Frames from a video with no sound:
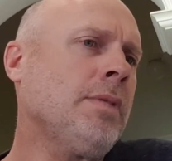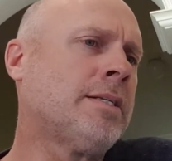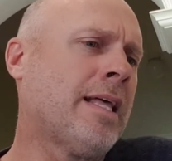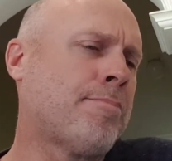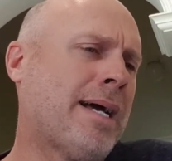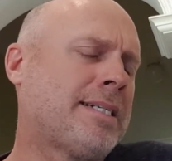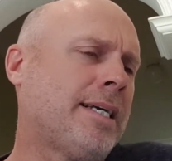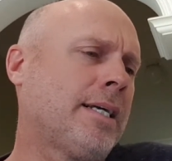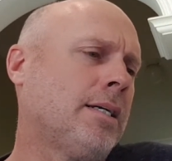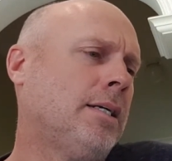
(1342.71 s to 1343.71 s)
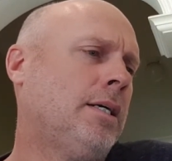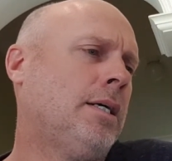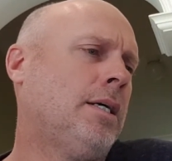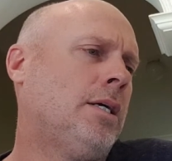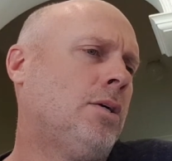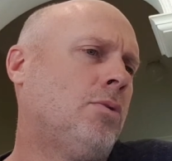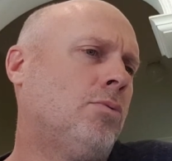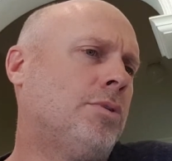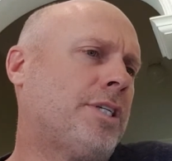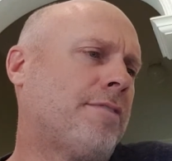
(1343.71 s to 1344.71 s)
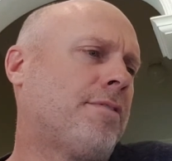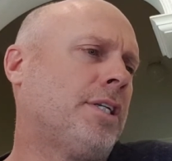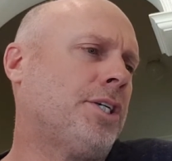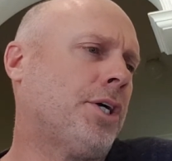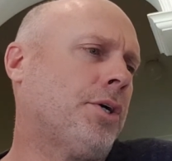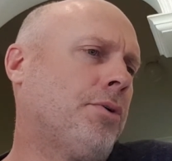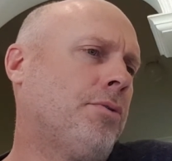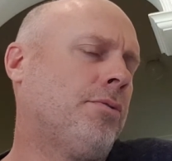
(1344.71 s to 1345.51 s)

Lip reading: So that Patek will definitely go